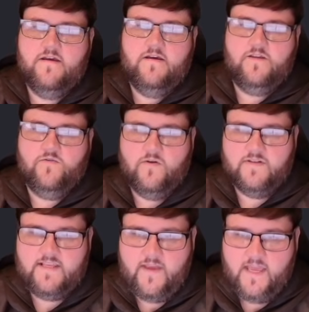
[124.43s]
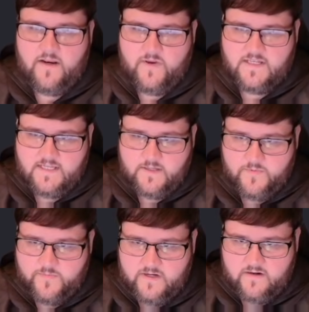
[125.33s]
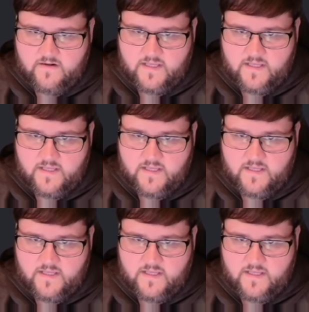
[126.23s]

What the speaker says: You always have Animate Dead prepared